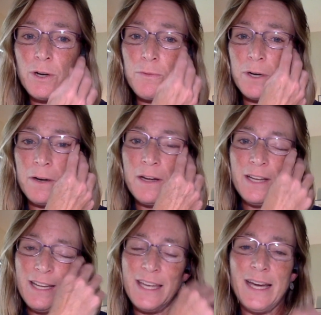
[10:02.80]
we're
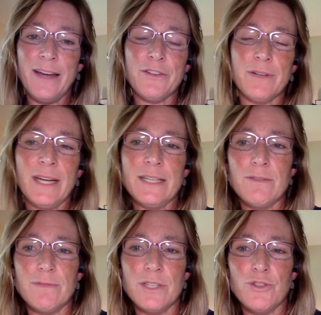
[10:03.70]
gathering
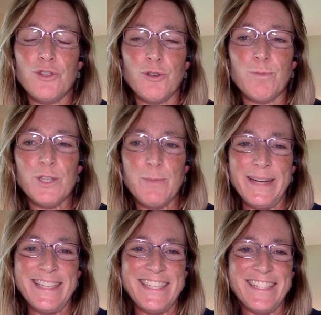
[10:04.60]
in Zoom
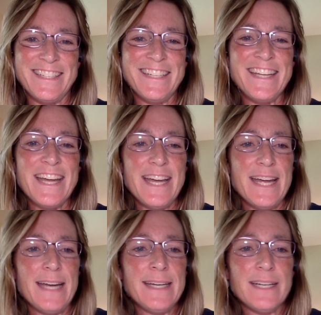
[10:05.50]
spaces
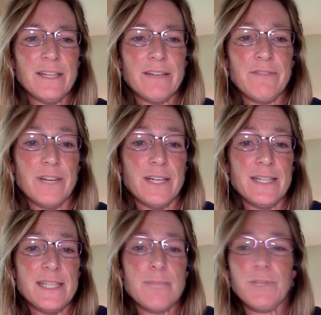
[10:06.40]
and hearing
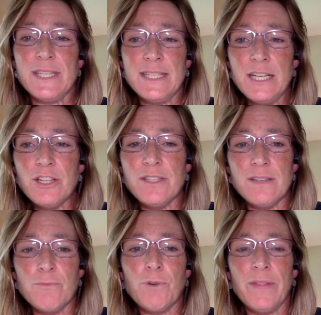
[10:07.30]
various presentations.
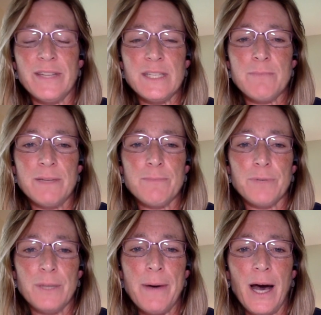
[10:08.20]
And one that's been
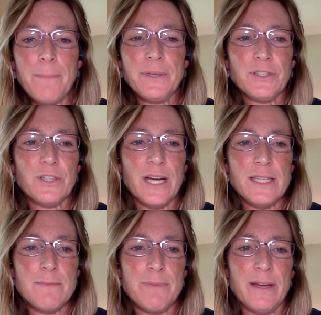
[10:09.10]
pretty popular
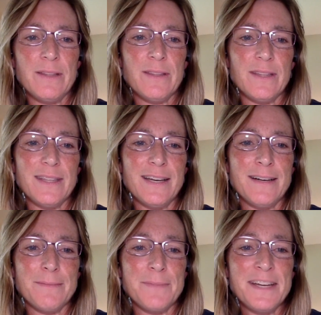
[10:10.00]
has been
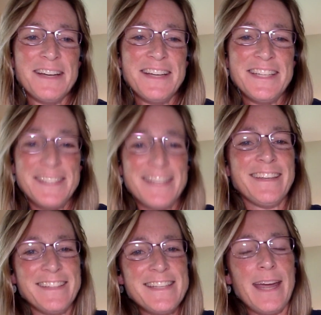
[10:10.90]

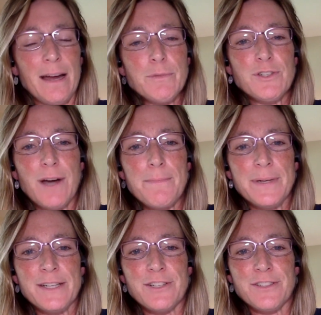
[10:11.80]
seeing these camera trap
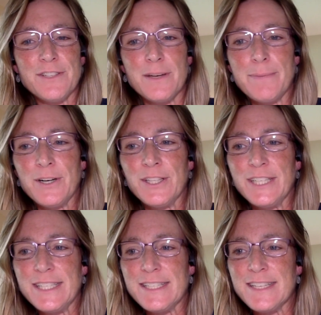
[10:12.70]
pictures that Paula
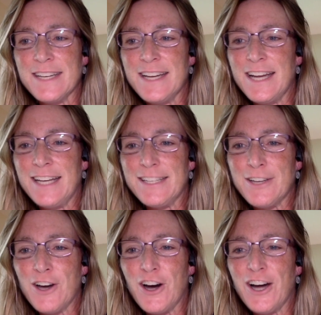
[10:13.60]
has
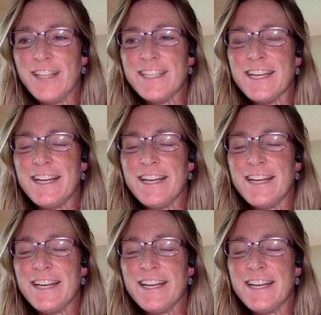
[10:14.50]
caught,